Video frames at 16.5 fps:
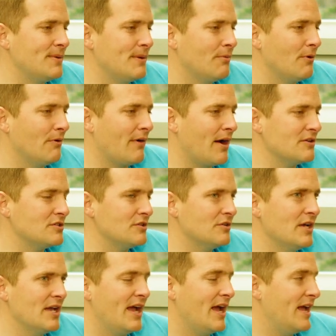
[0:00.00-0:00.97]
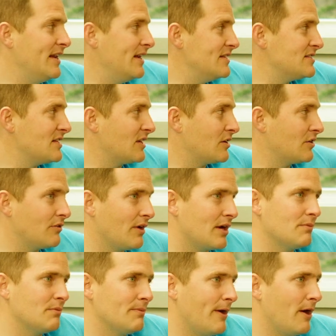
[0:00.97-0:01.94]
people around you and it is
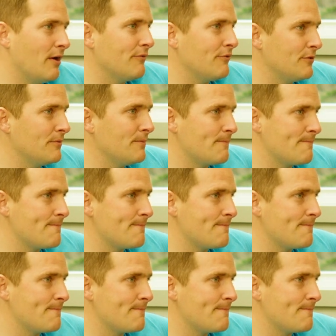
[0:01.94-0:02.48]
incredibly powerful